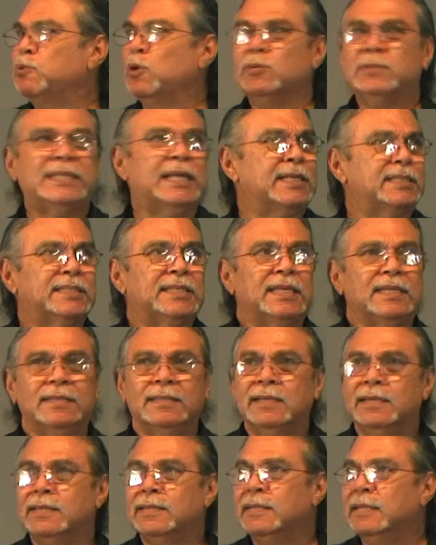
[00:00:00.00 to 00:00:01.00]
Protesting
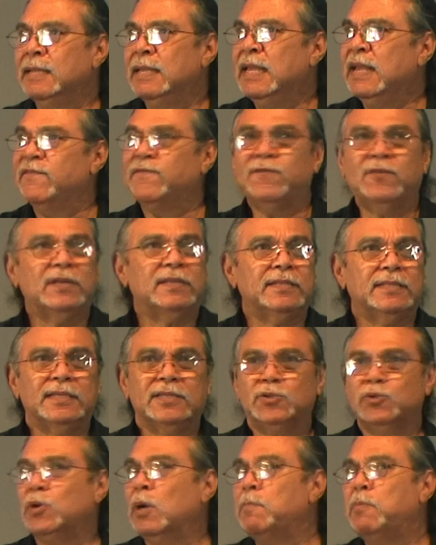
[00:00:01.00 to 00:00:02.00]
in front of
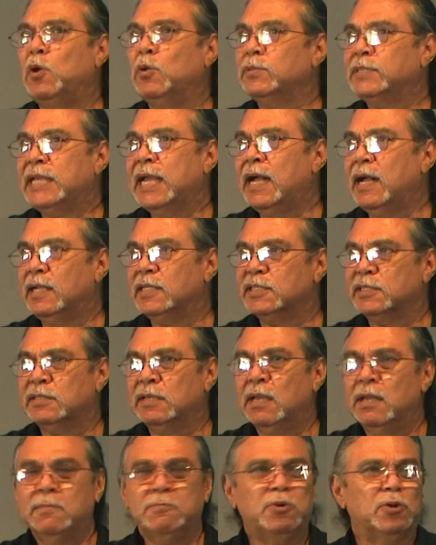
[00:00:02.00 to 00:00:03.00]
the Trump hotels,
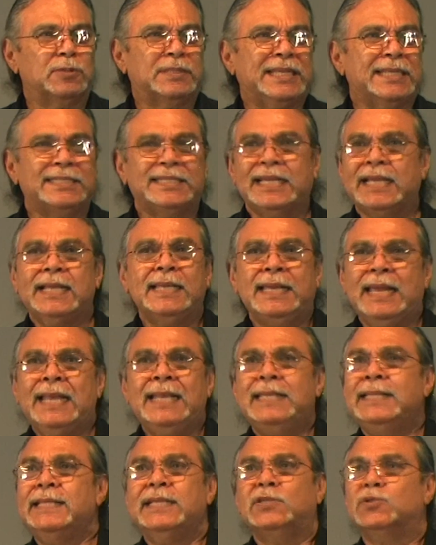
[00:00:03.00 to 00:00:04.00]
protesting
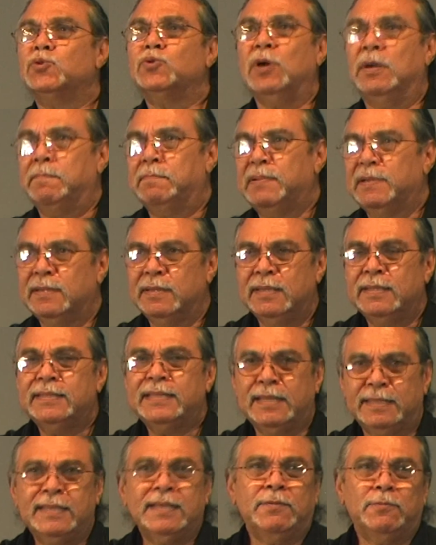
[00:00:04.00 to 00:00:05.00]
anything Trump
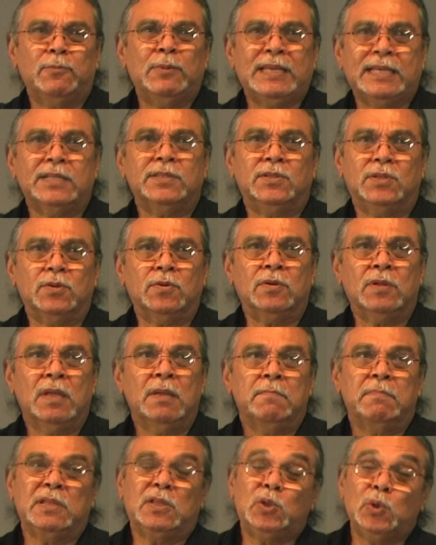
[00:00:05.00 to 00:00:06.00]
that we can do,
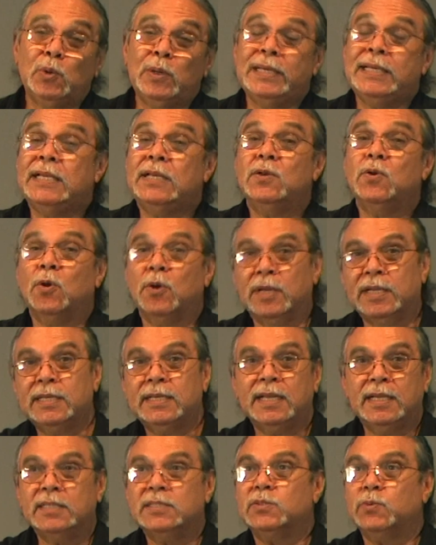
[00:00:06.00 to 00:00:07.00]
but do it in an
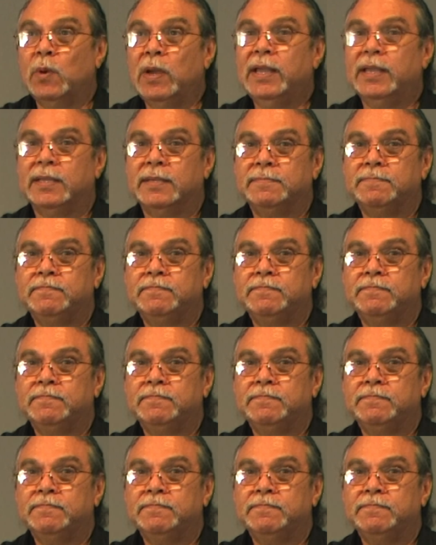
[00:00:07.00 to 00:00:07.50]
organized way.